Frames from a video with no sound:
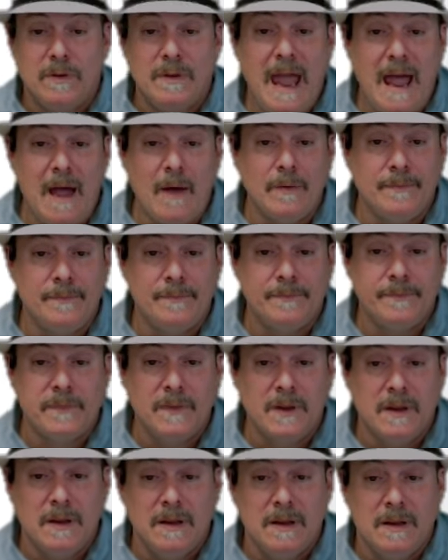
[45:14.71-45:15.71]
now,
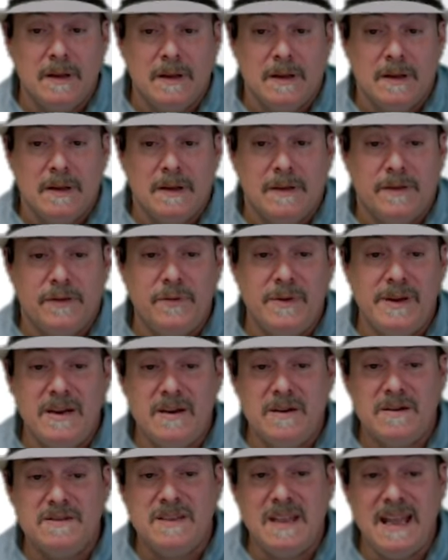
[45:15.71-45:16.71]
three
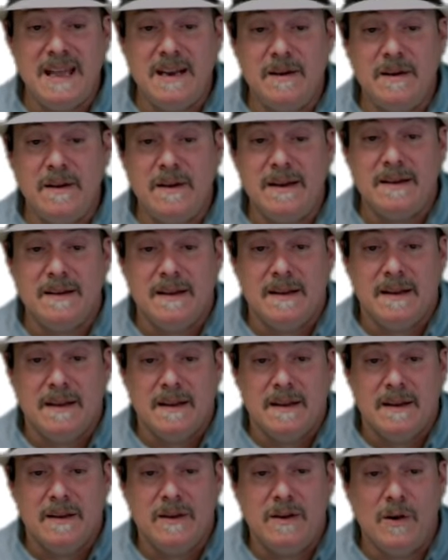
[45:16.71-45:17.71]
years later,
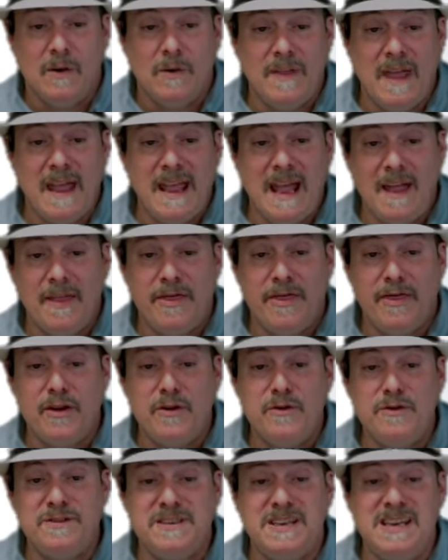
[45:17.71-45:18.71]
you know they got
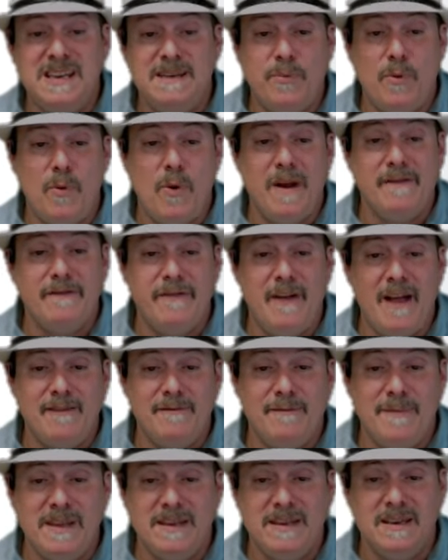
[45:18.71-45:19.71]

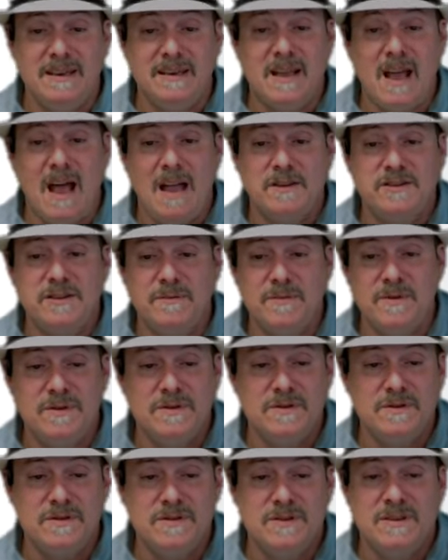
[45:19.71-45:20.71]
13.5 million
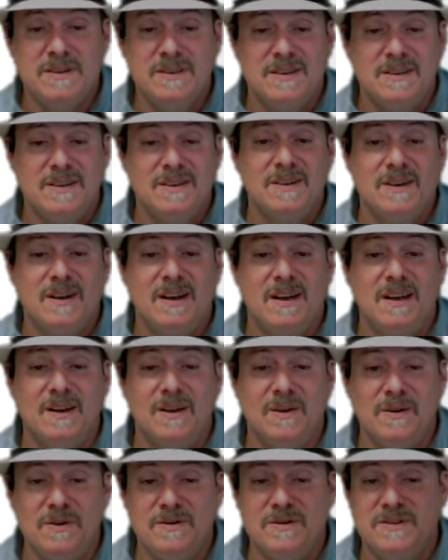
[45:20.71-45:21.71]
customers
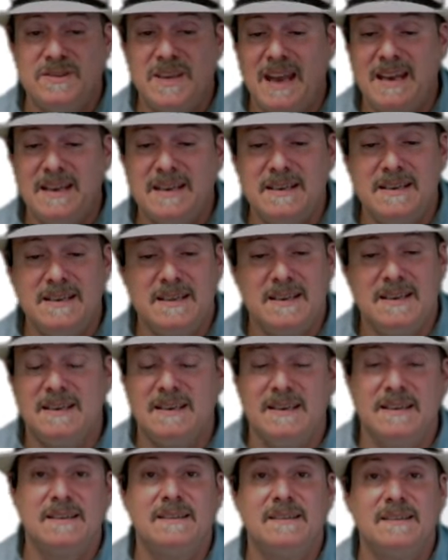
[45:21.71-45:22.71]
uh, who send
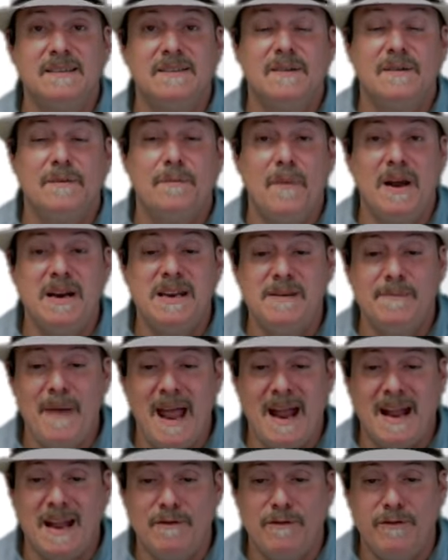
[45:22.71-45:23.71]
uh, money
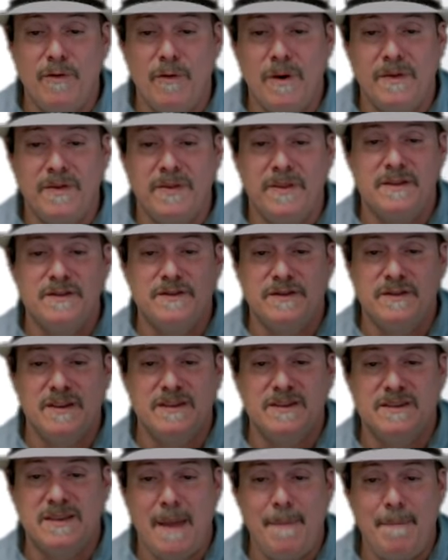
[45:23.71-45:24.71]
back and forth. This
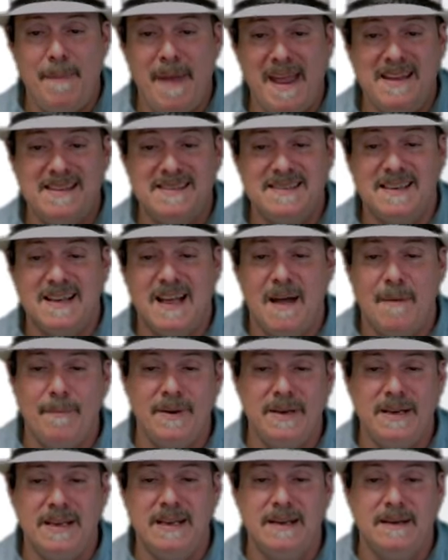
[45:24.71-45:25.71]
this M-Pesa
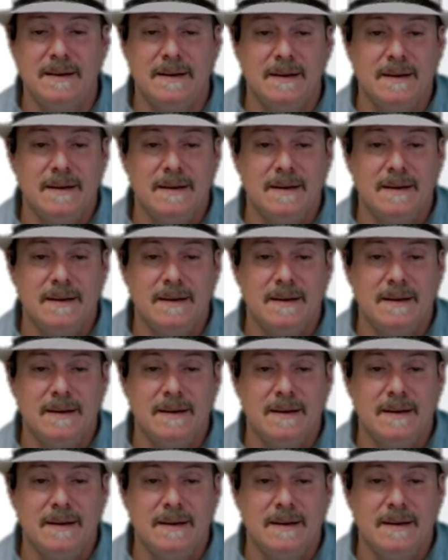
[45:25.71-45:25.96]
company,